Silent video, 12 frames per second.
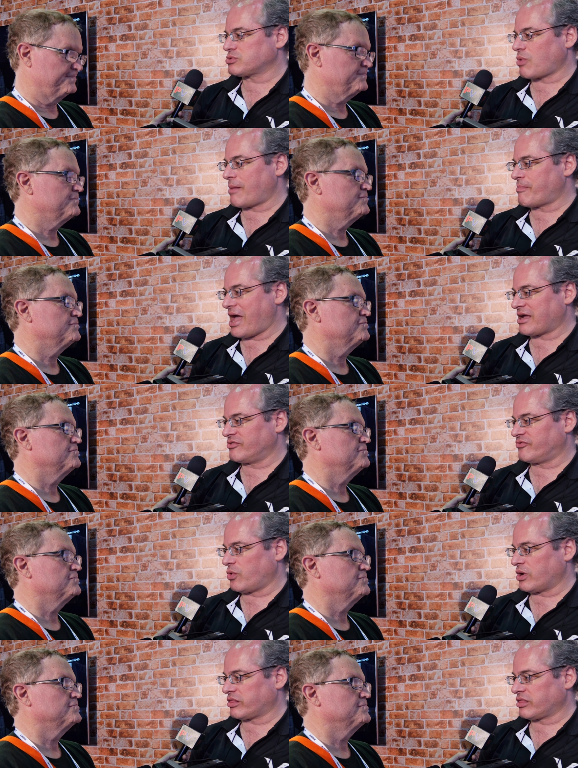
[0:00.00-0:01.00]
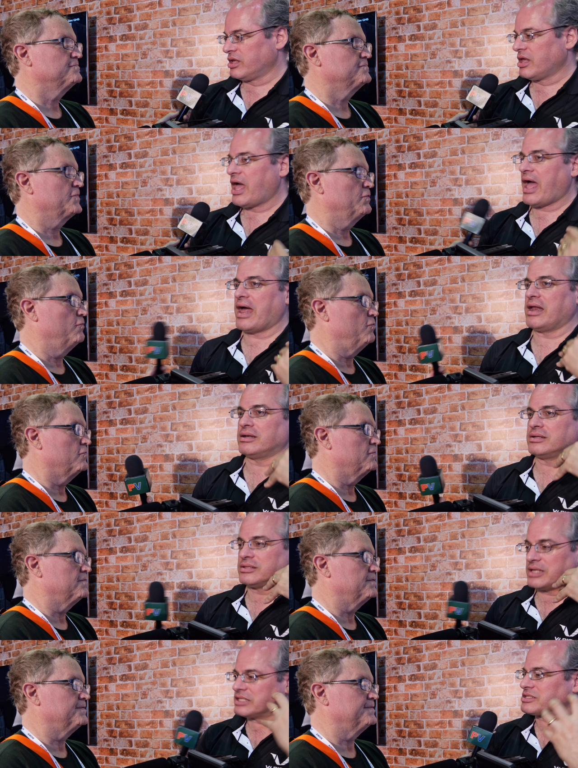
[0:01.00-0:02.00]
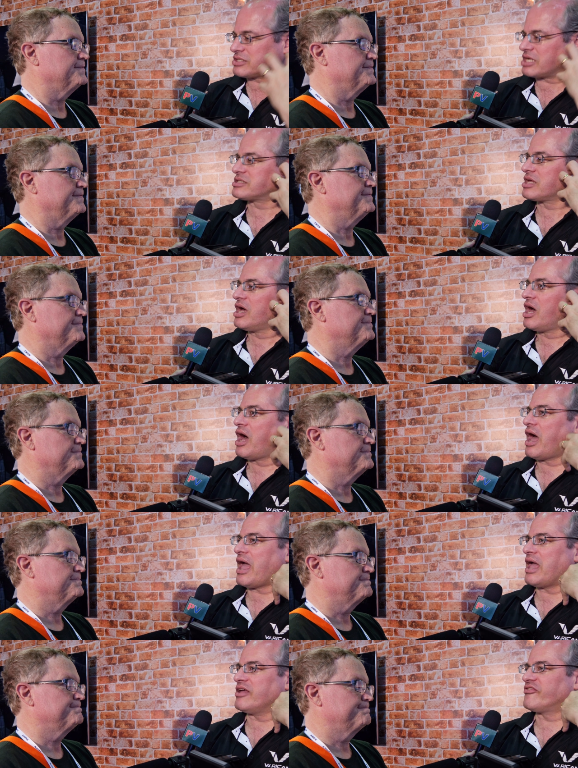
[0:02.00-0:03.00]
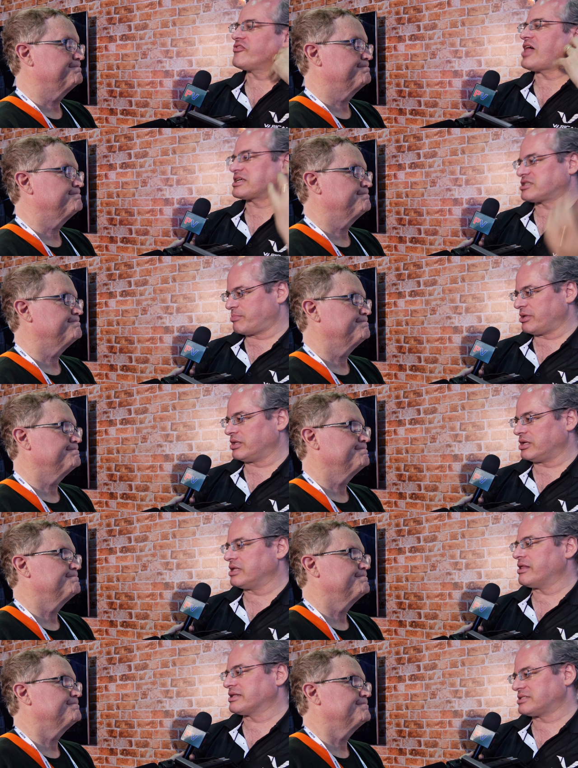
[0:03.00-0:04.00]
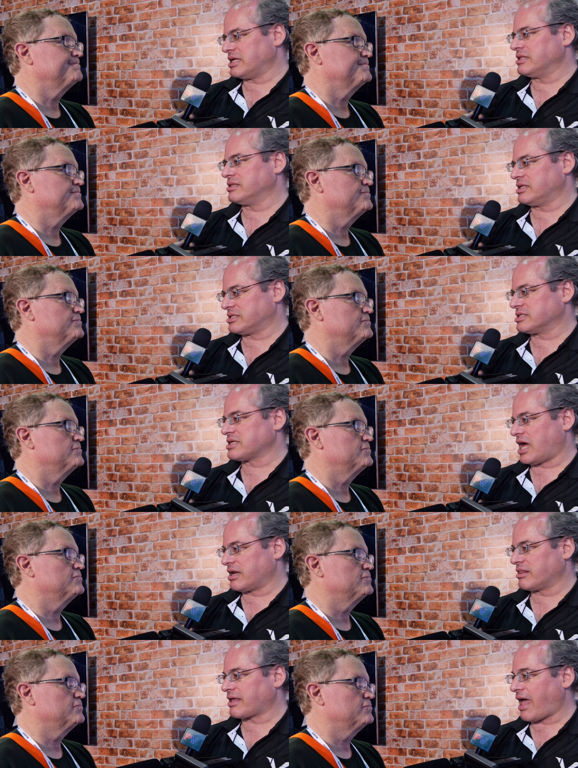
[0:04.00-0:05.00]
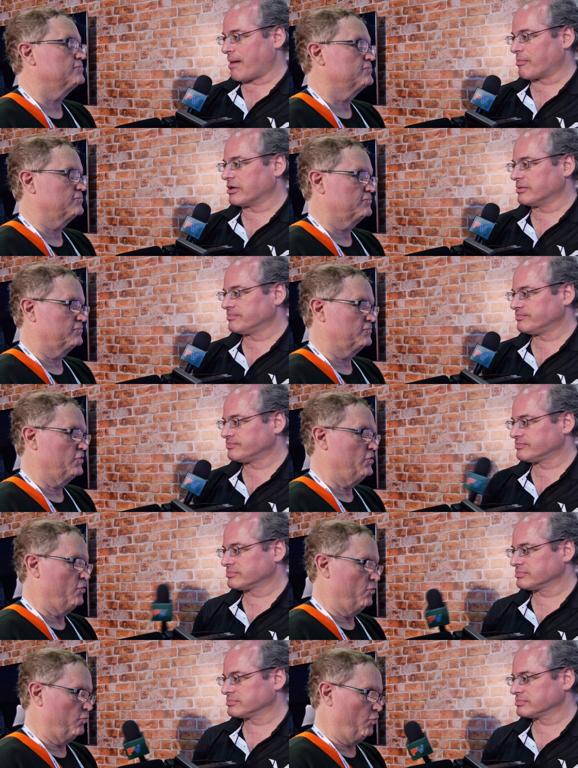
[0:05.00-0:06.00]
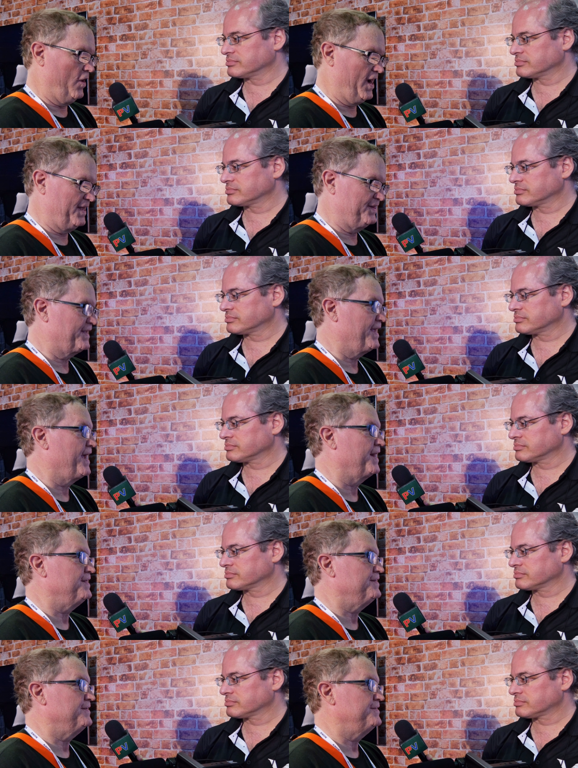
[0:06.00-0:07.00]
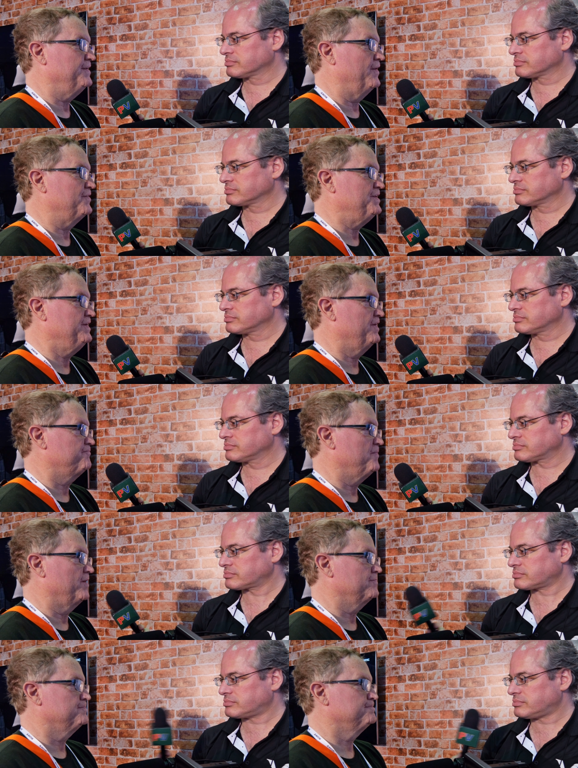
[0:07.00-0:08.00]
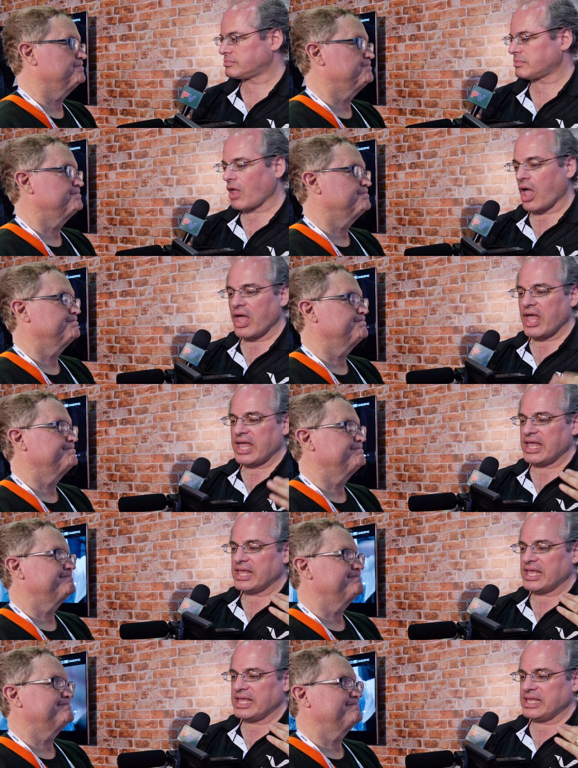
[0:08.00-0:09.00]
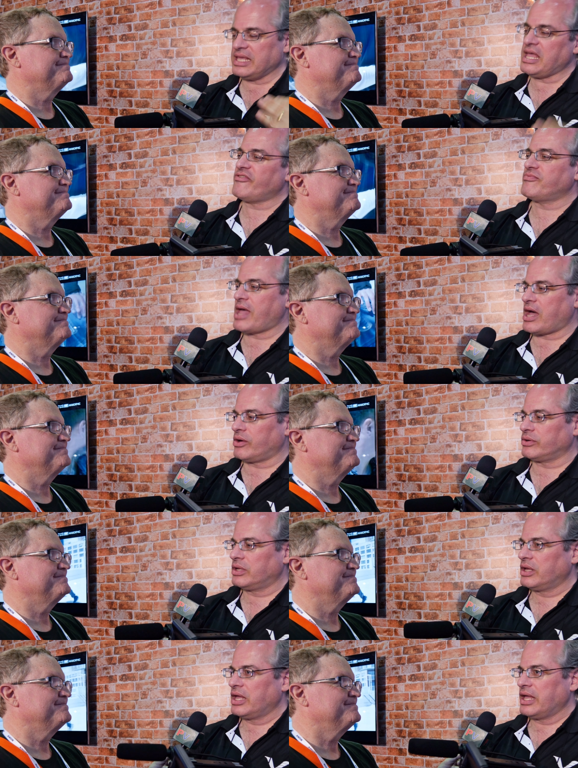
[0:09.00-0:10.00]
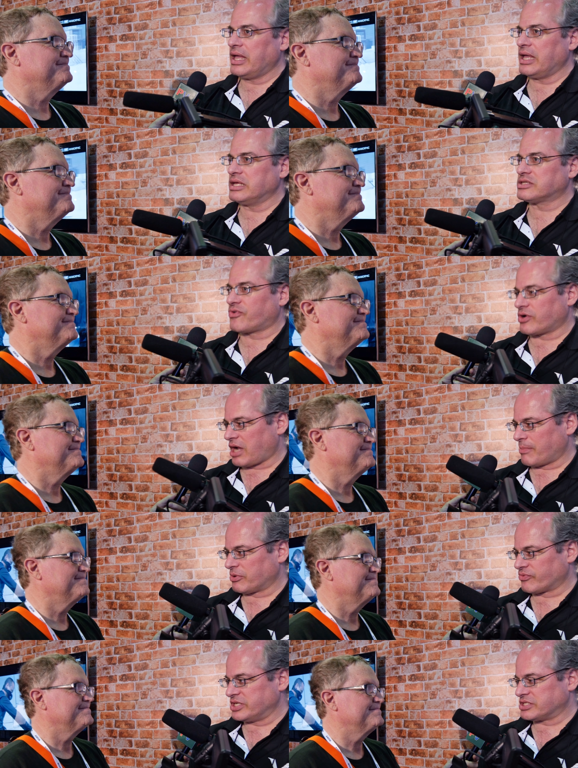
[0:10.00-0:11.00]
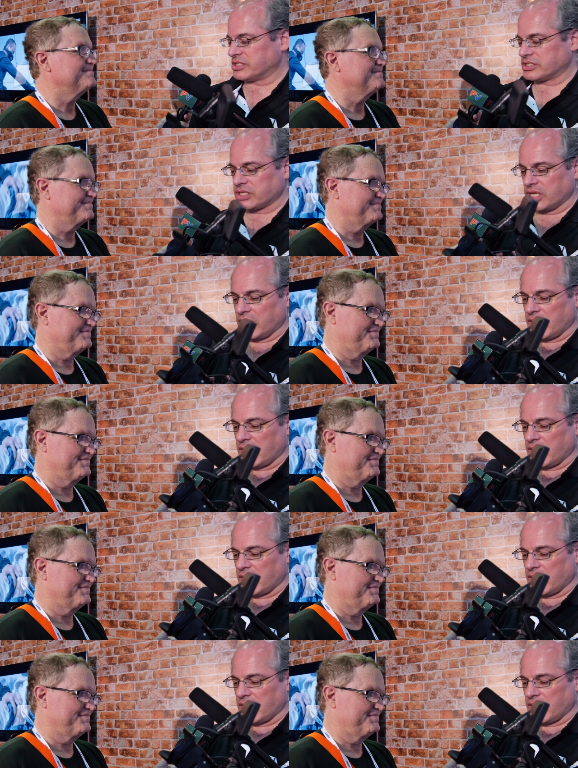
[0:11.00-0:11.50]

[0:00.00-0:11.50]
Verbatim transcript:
Speaker 1: swap back and forth and it's just a flexibility that's in the design of the camera.
Speaker 2: Why the Canon, you know, EF mount?
Speaker 1: EF mount is for a couple of reasons.